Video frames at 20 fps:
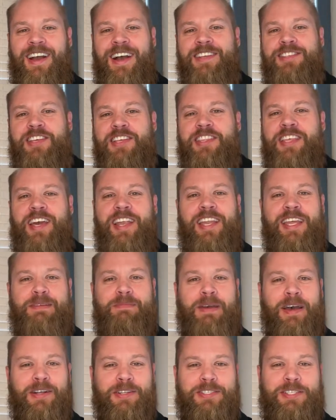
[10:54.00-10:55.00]
I sent that
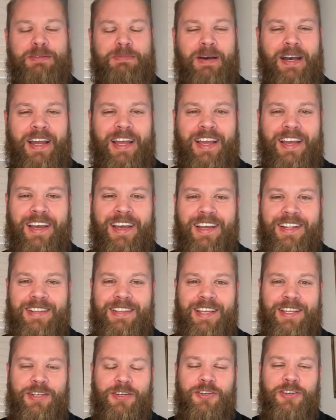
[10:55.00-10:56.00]
email to my uh,
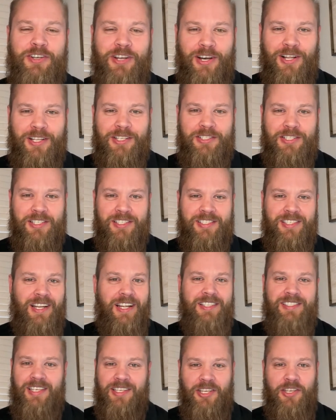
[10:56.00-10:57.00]
endocrinologist, and
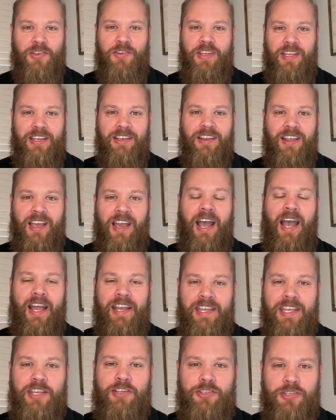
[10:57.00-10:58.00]
I said, "You need, I
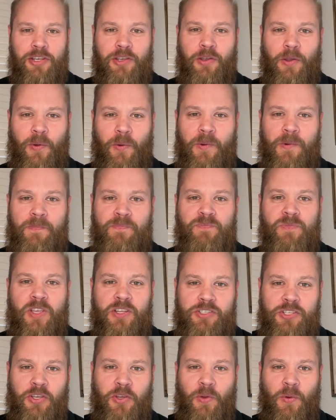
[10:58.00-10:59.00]
need you
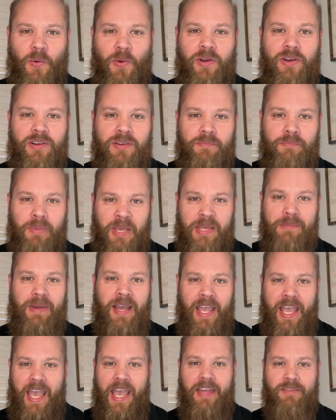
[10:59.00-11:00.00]
to be
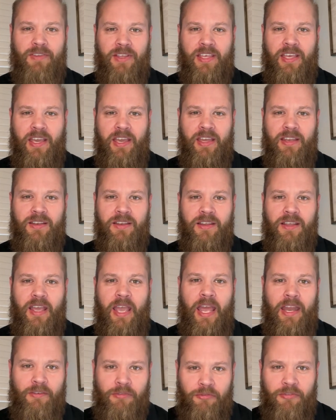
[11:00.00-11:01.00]
my advocate,
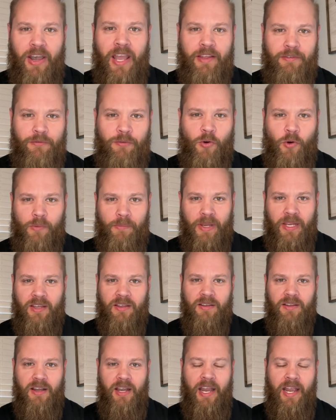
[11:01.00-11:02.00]
and fight for me.
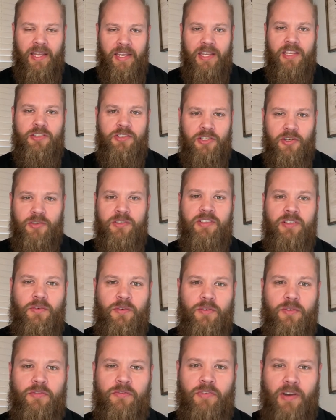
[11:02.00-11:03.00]
I need you
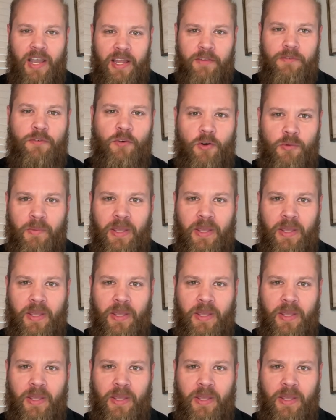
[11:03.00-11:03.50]
to fight for